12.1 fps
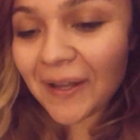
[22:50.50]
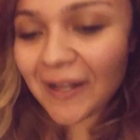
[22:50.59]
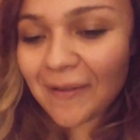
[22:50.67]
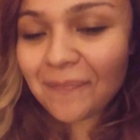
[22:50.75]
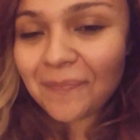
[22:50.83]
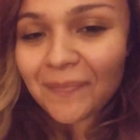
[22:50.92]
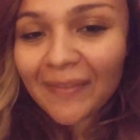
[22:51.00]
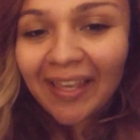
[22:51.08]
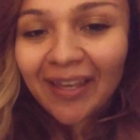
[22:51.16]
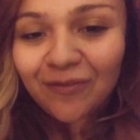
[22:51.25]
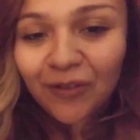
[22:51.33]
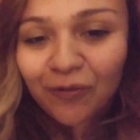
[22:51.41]
Um,
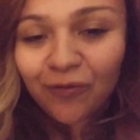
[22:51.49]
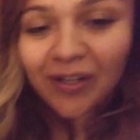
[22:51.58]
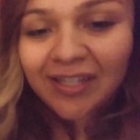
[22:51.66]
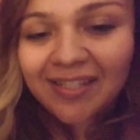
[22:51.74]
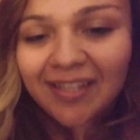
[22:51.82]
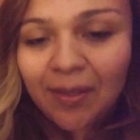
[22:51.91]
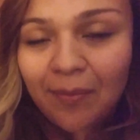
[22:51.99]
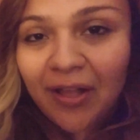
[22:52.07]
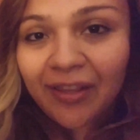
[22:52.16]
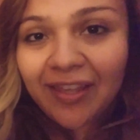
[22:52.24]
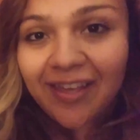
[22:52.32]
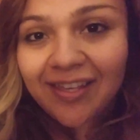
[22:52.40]
and feel free to
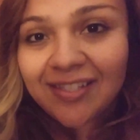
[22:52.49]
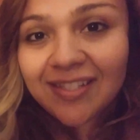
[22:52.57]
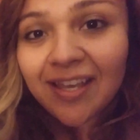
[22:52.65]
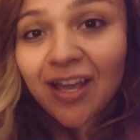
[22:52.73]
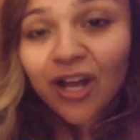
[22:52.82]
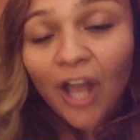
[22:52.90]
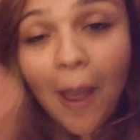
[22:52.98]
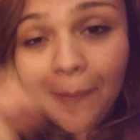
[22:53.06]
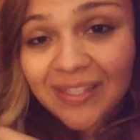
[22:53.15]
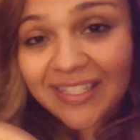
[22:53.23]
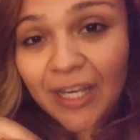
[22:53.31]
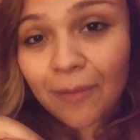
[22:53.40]
email us,
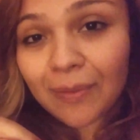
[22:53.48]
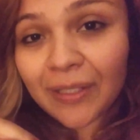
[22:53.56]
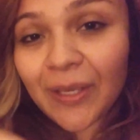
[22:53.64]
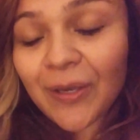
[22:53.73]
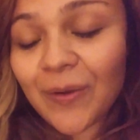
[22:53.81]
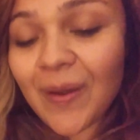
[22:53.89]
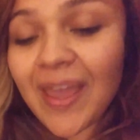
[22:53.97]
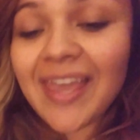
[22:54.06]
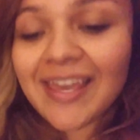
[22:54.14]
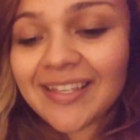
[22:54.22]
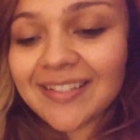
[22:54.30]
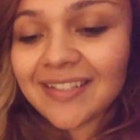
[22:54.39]
comment down below,
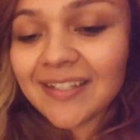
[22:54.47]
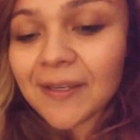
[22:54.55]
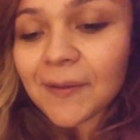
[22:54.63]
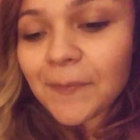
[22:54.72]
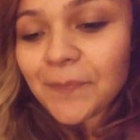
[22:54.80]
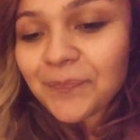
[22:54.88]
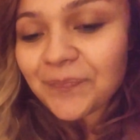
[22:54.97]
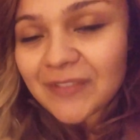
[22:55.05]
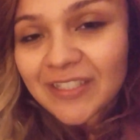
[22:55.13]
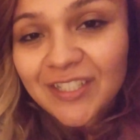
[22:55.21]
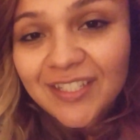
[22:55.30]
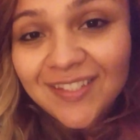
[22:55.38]
and
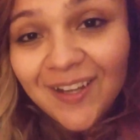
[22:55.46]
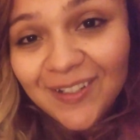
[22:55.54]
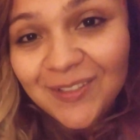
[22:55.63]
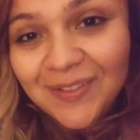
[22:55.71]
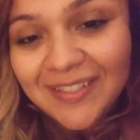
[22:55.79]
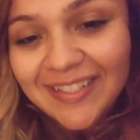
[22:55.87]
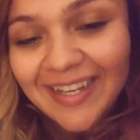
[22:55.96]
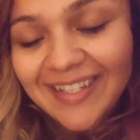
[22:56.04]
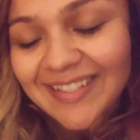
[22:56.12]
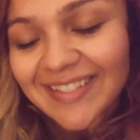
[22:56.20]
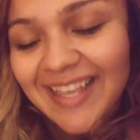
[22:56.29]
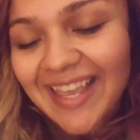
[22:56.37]
just talk to us,
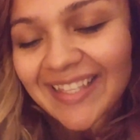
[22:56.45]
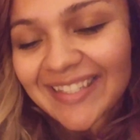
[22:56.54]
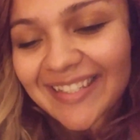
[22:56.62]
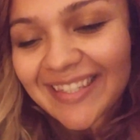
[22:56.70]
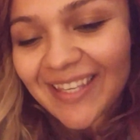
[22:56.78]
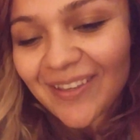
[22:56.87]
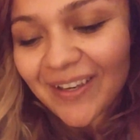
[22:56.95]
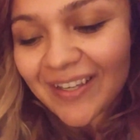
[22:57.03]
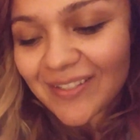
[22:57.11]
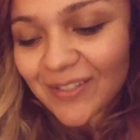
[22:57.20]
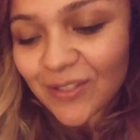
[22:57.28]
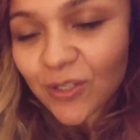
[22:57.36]
guys. And thank you
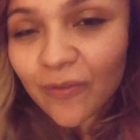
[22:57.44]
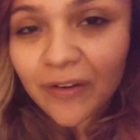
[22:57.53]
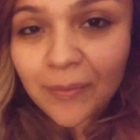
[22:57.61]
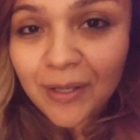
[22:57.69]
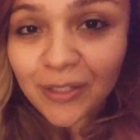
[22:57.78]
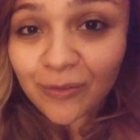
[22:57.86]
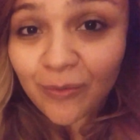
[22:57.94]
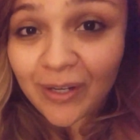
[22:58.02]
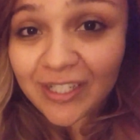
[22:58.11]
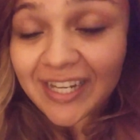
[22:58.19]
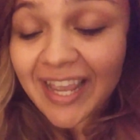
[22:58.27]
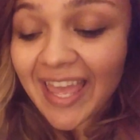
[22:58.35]
guys so very much for
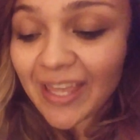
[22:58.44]
watching.